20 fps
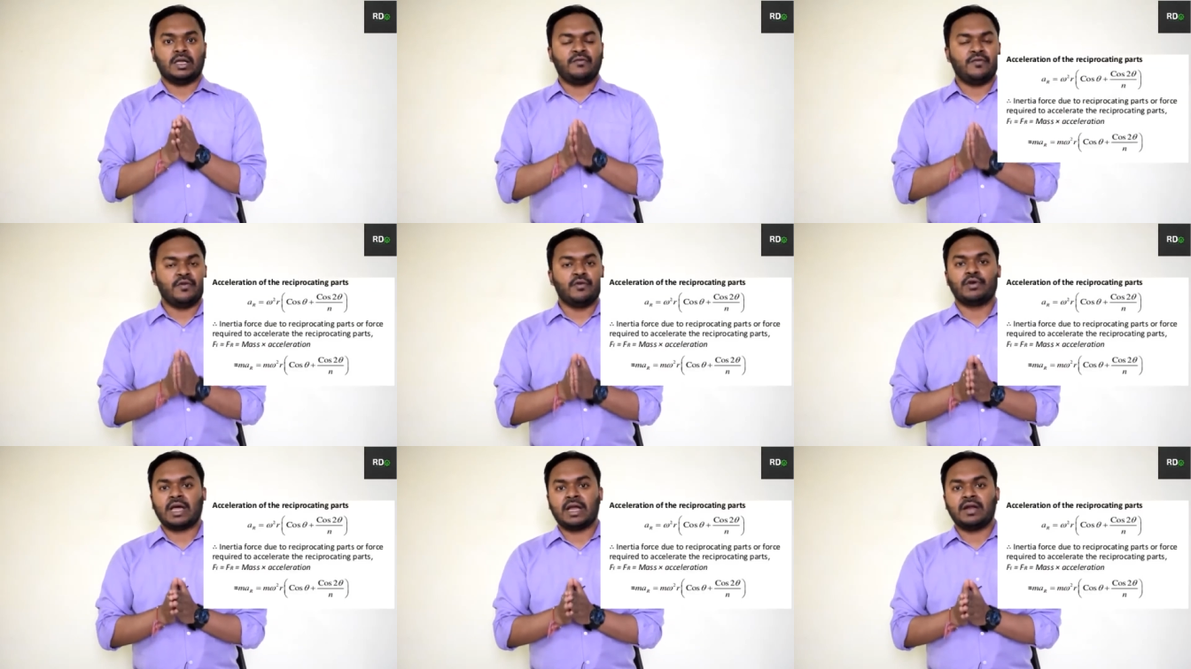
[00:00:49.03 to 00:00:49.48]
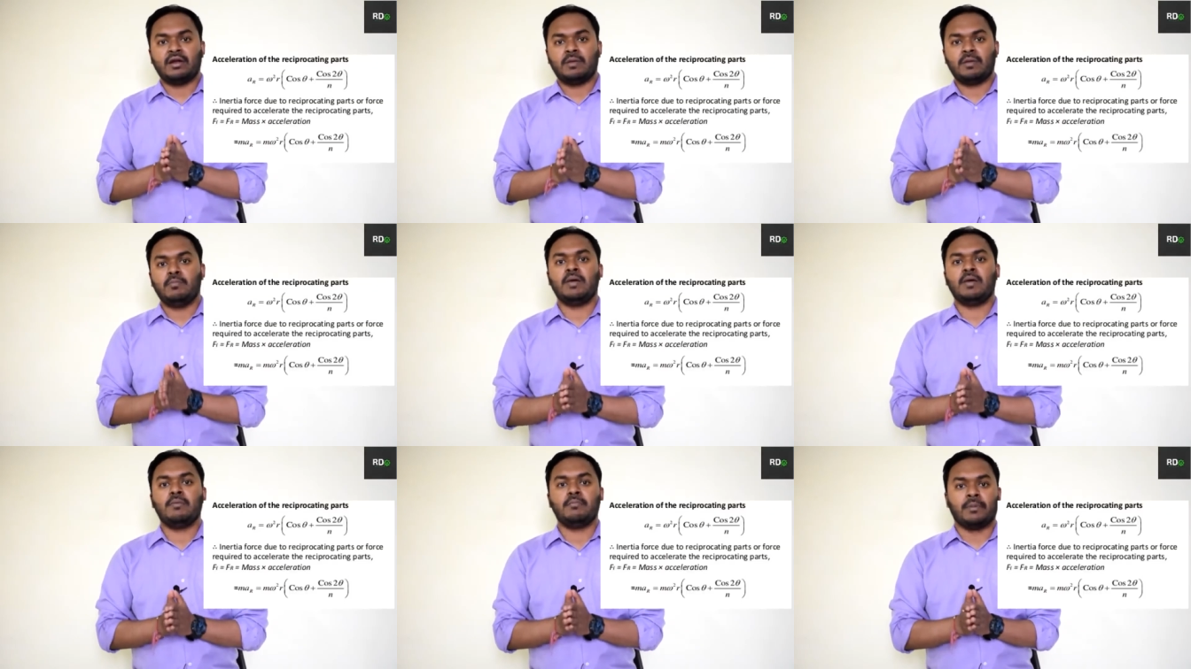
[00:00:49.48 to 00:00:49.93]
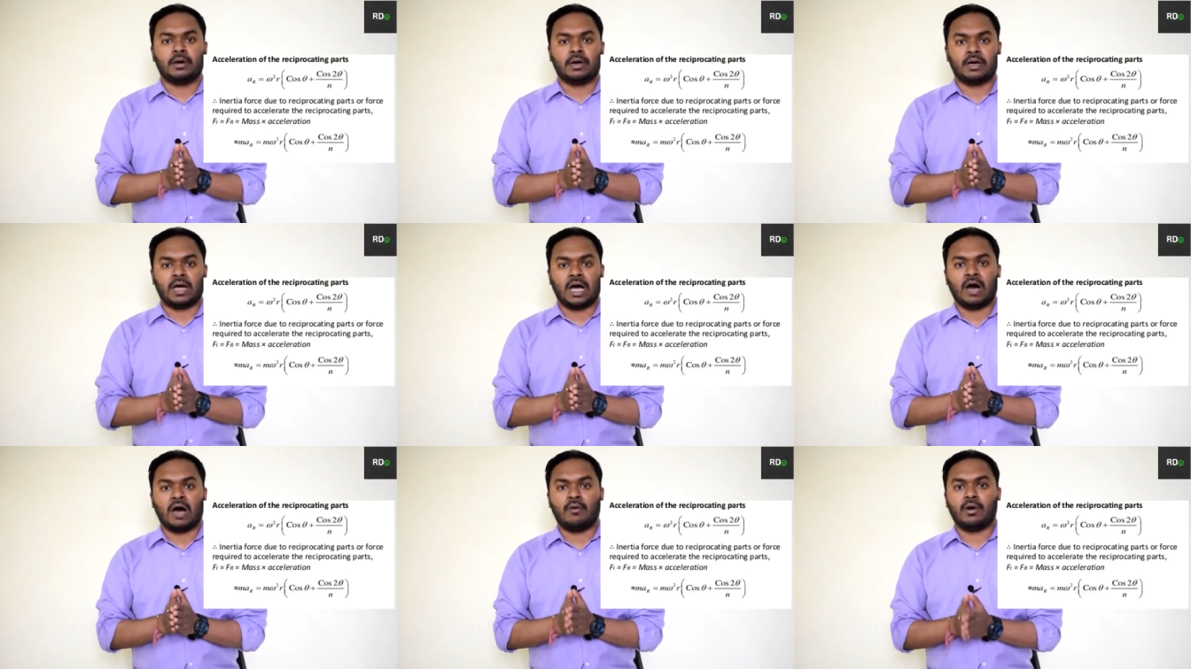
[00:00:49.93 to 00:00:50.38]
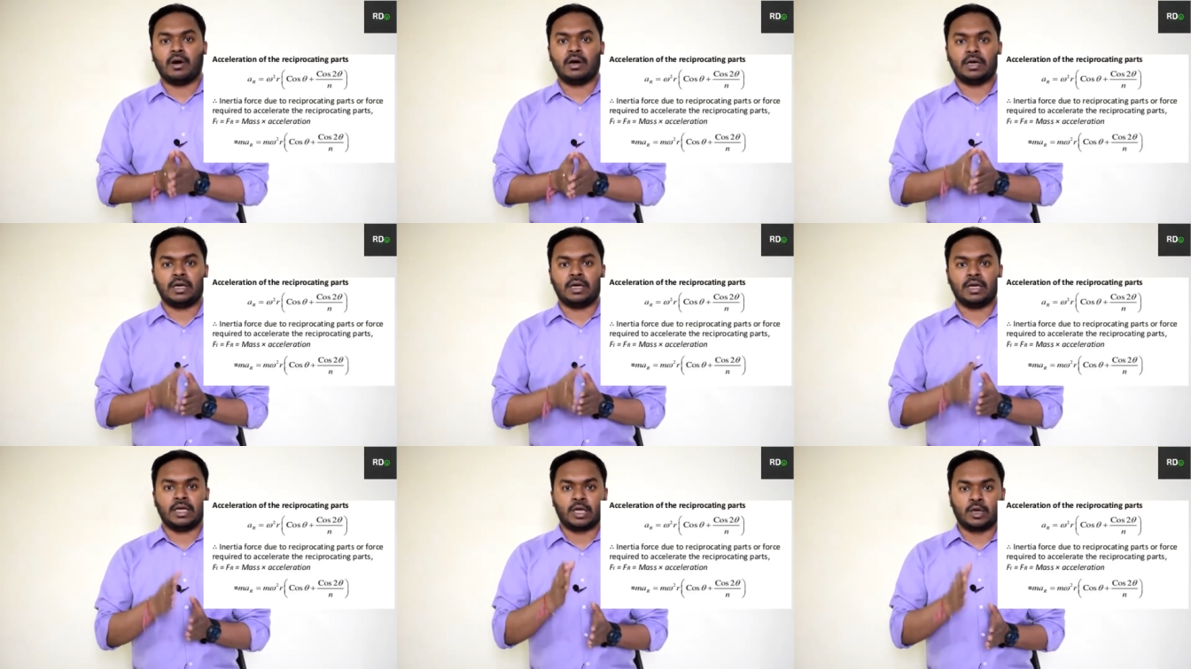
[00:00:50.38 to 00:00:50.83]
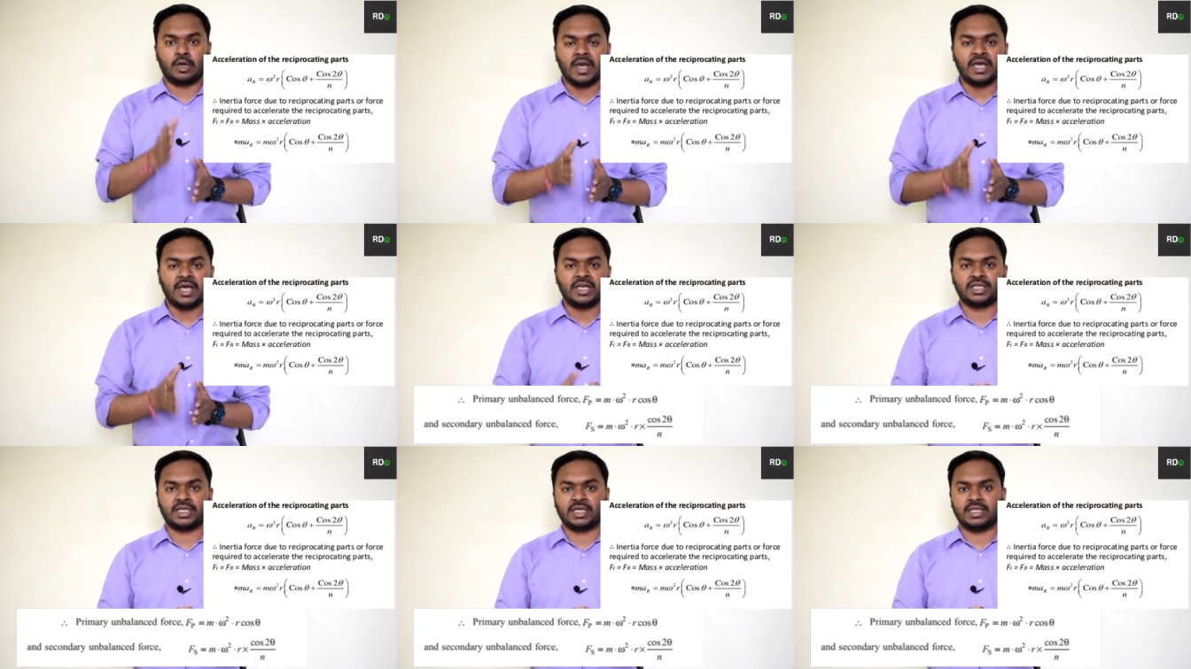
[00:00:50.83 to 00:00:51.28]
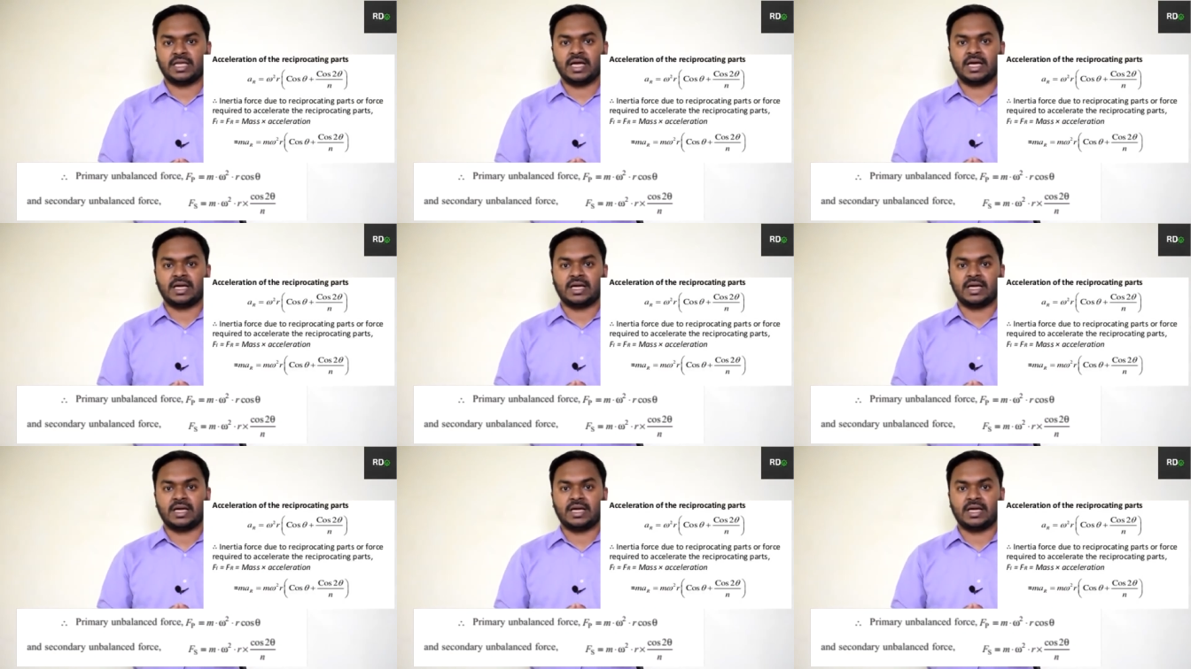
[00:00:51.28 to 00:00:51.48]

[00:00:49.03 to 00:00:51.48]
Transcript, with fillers: if you can remember our equation,